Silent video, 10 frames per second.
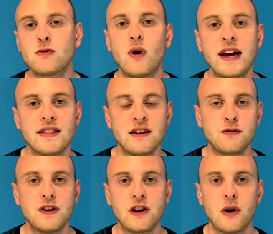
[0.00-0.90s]
why in this
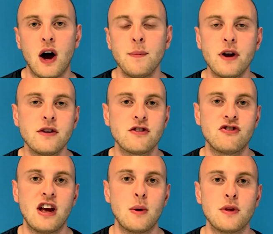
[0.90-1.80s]
video, I'm going to
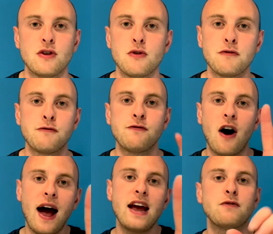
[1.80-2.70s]
share with you
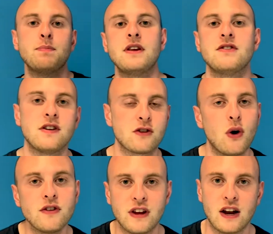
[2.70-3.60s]
5 business
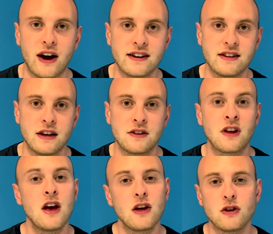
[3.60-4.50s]
content ideas
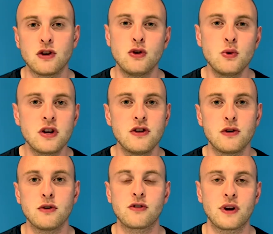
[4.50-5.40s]
that you can
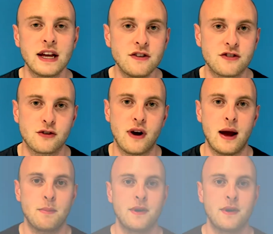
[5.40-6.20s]
use on Instagram.